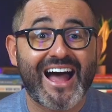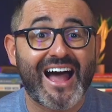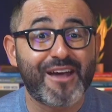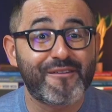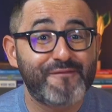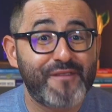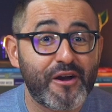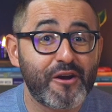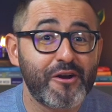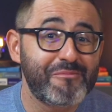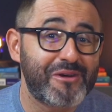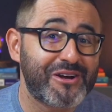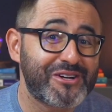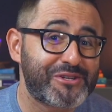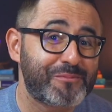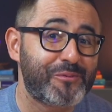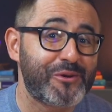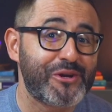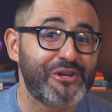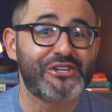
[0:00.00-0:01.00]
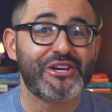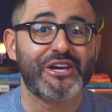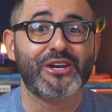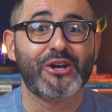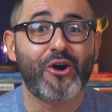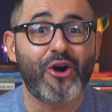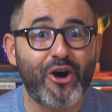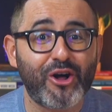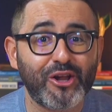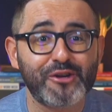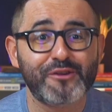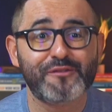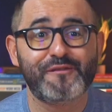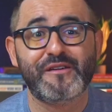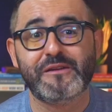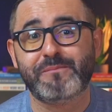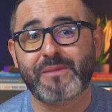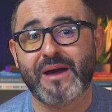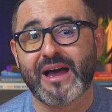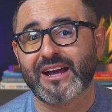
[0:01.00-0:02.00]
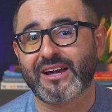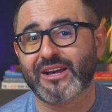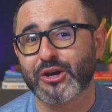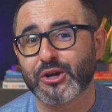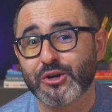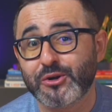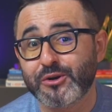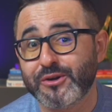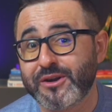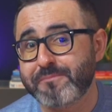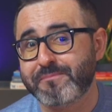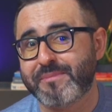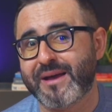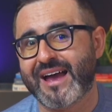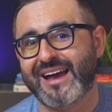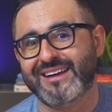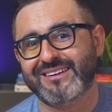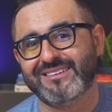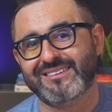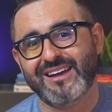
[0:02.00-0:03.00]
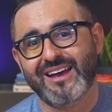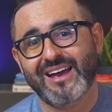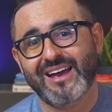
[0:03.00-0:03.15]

I very much appreciate all your feedback, good and bad,